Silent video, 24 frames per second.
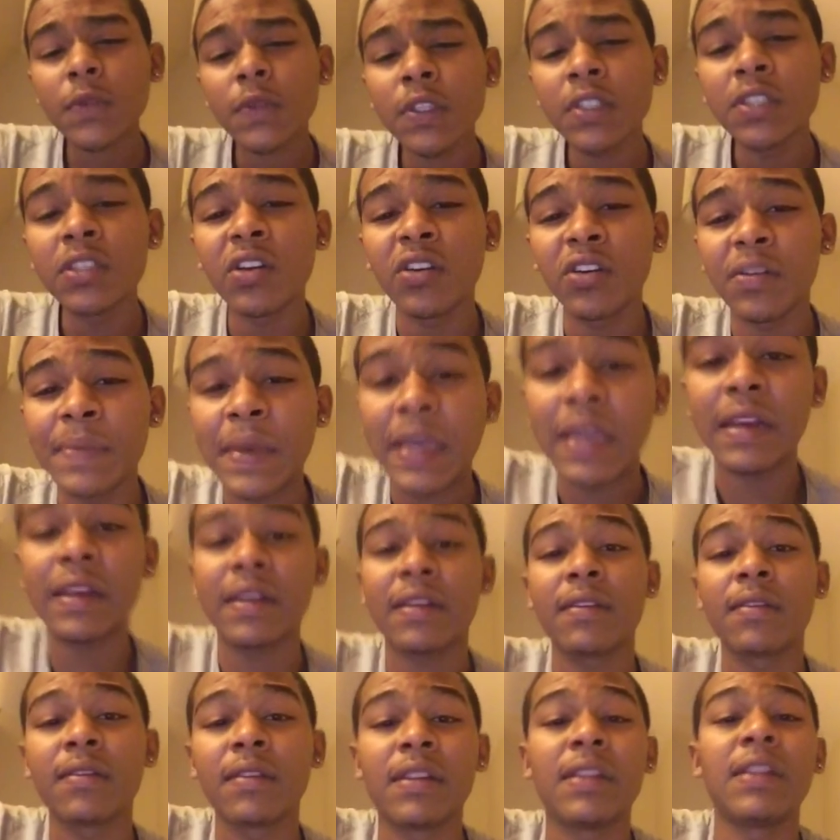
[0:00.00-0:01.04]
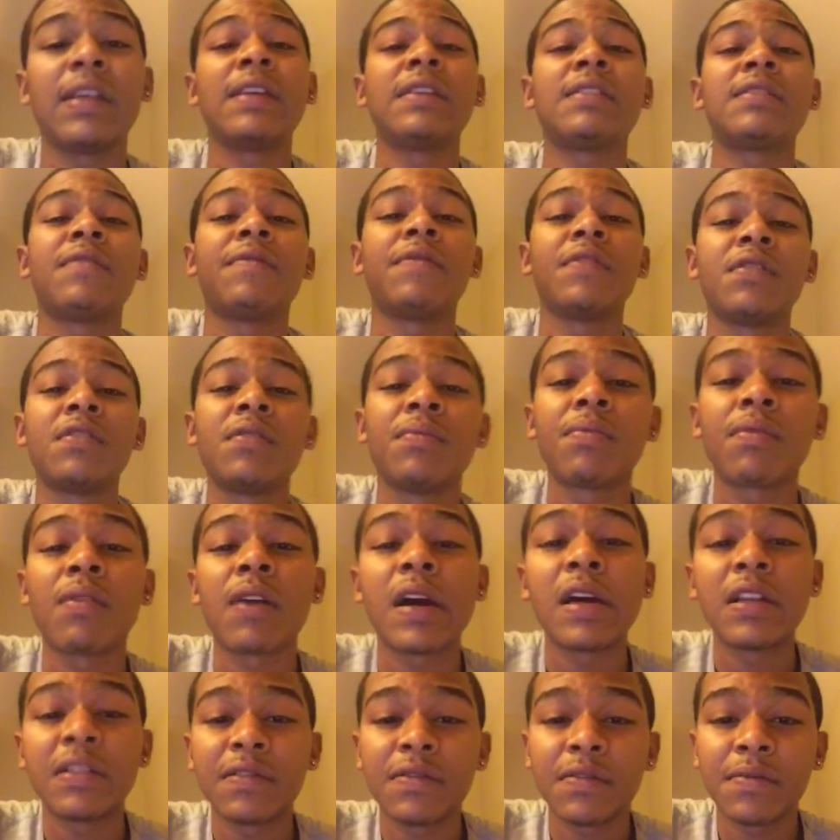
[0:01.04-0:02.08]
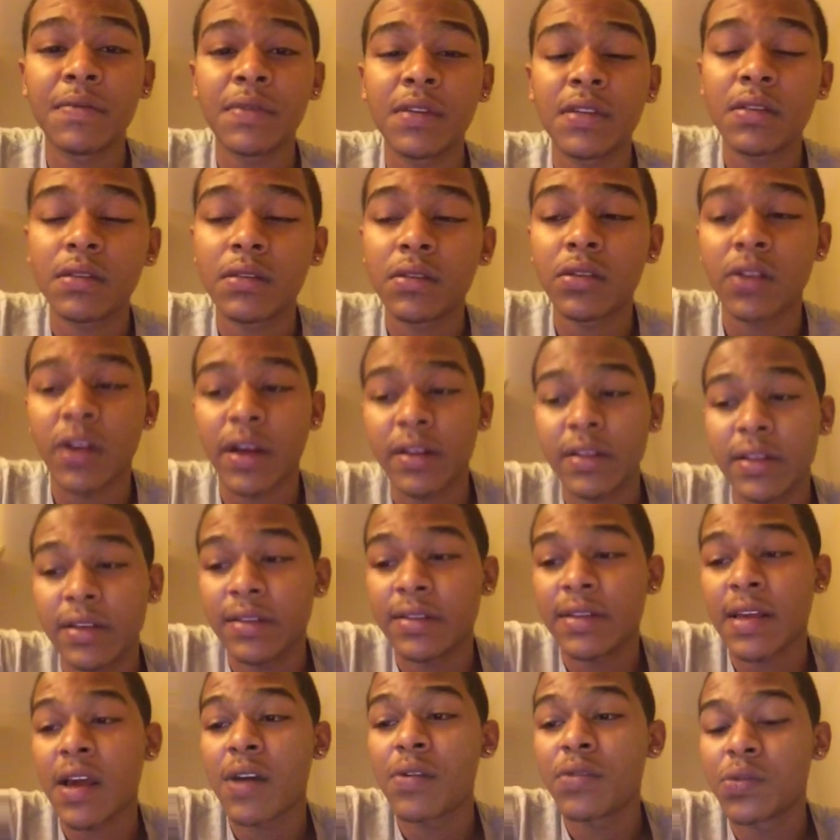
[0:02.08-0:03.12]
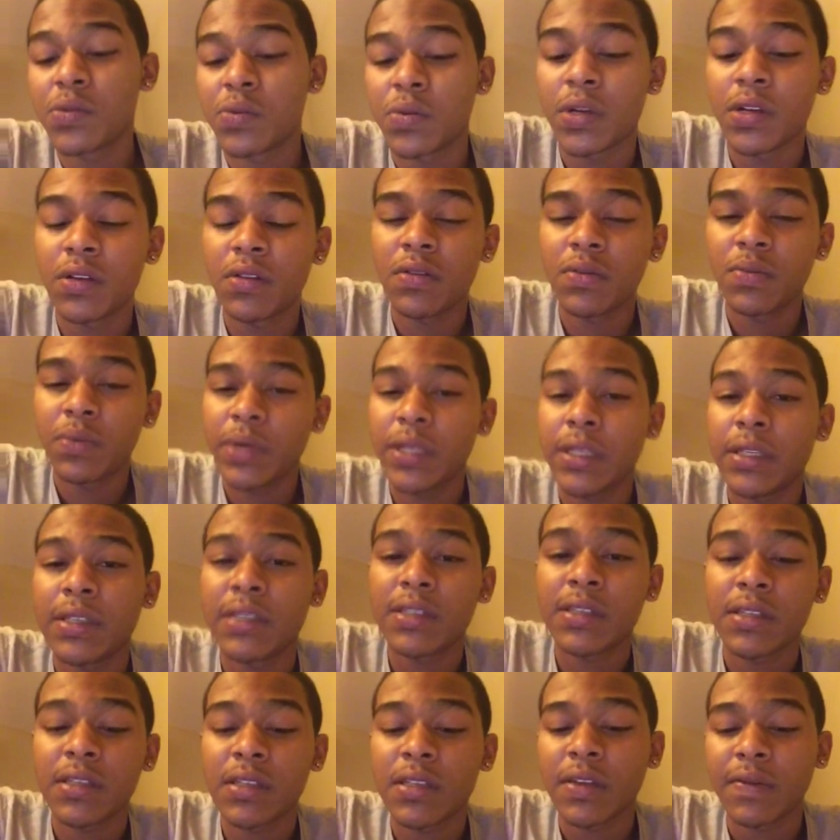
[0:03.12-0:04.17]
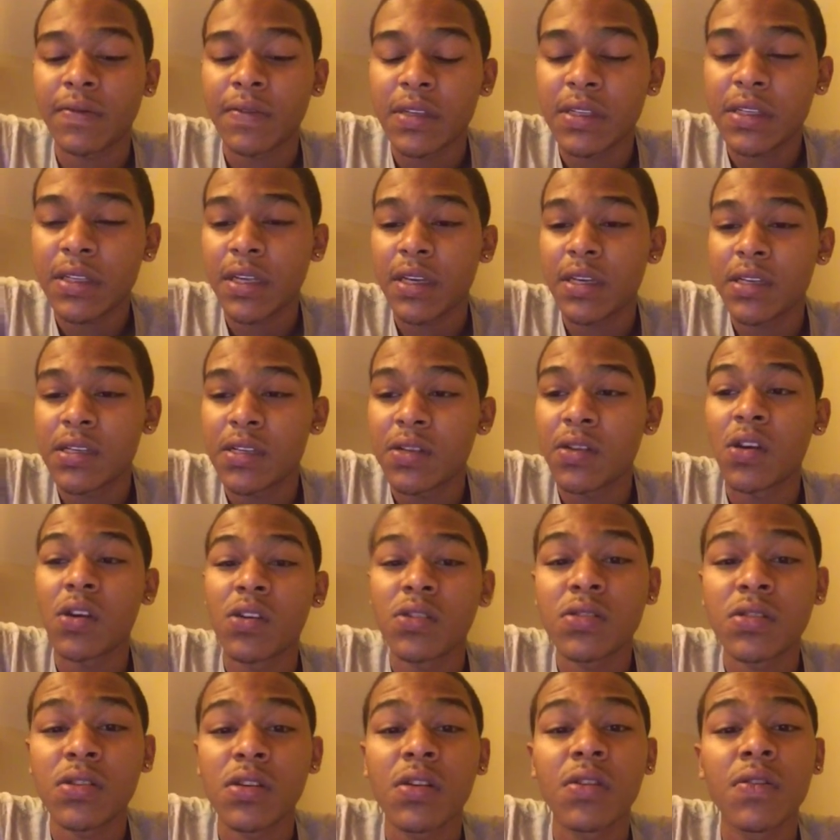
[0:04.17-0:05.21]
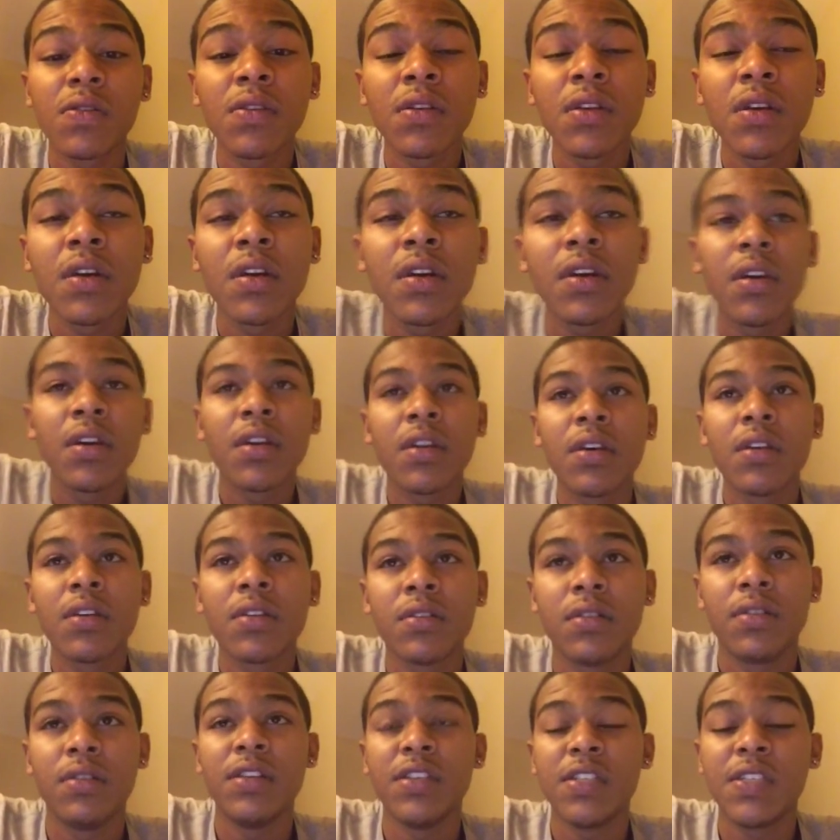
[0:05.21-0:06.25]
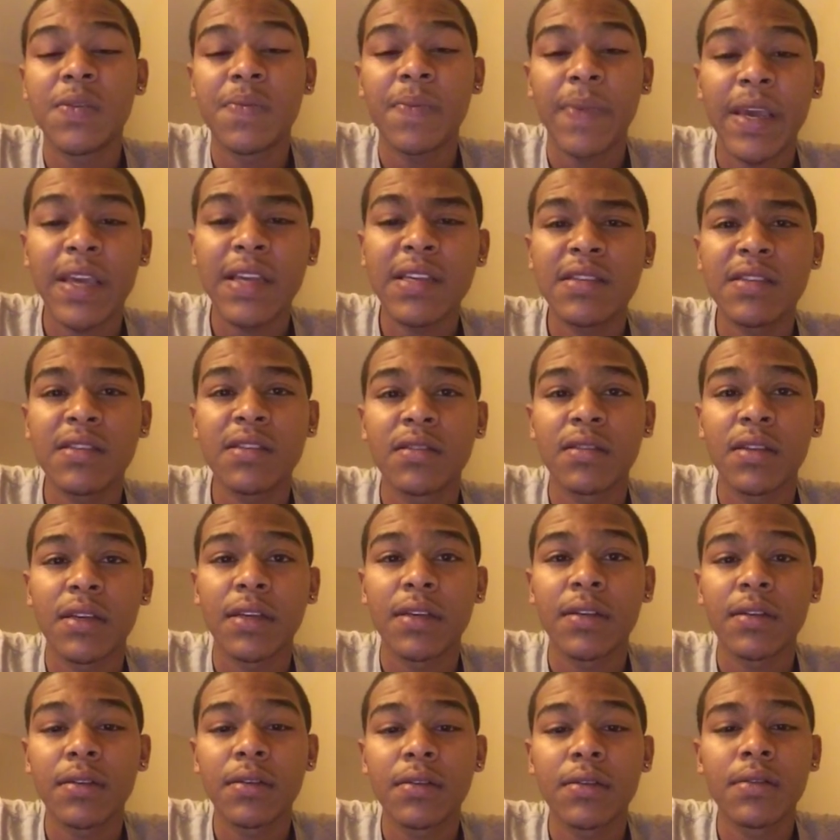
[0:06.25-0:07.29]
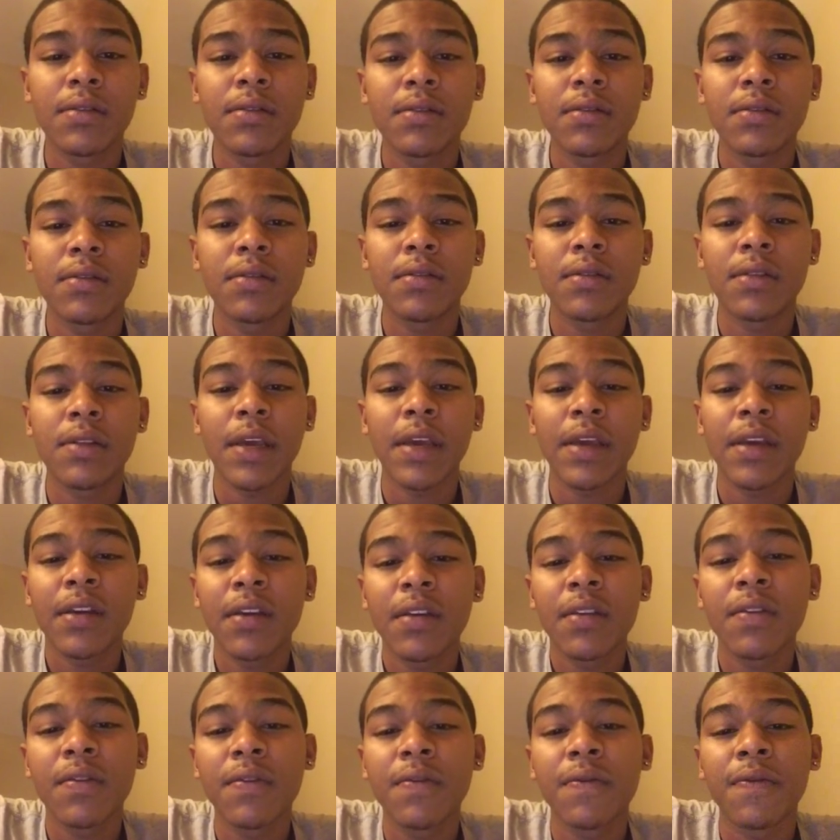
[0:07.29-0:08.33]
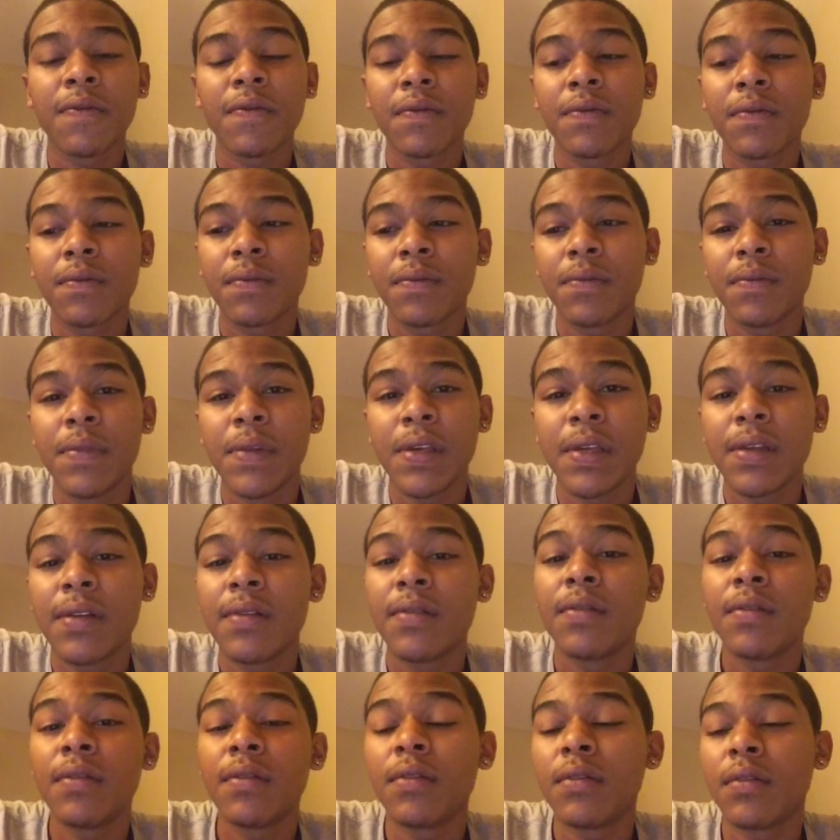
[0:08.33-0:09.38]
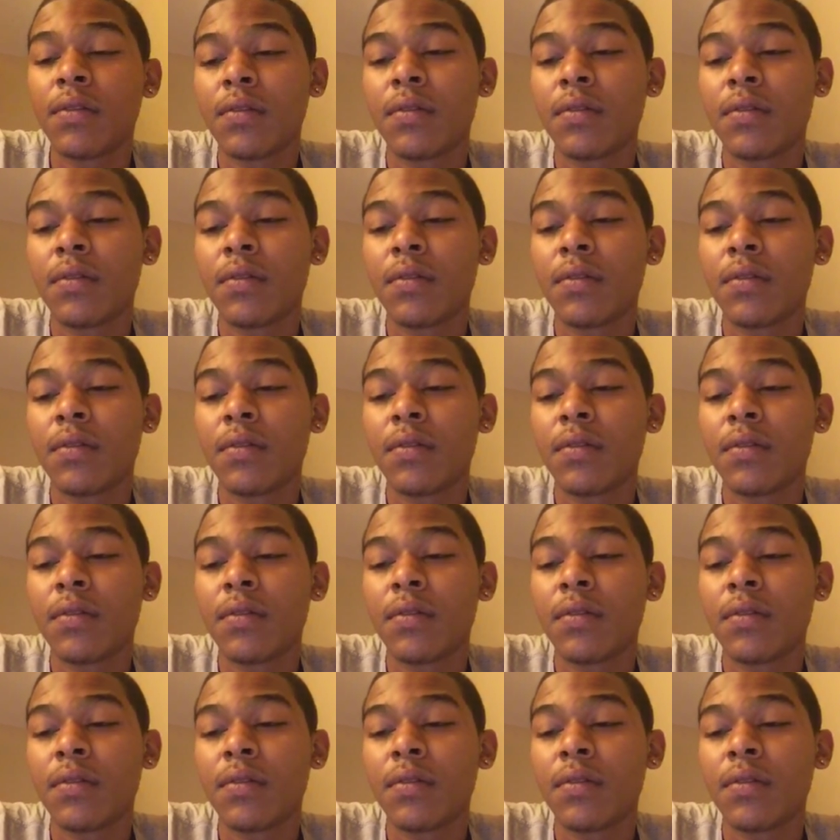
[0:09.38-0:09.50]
So it made it less of a surprise for me. So I think that was one of the weaknesses of the stage, and also the space, and like they could have been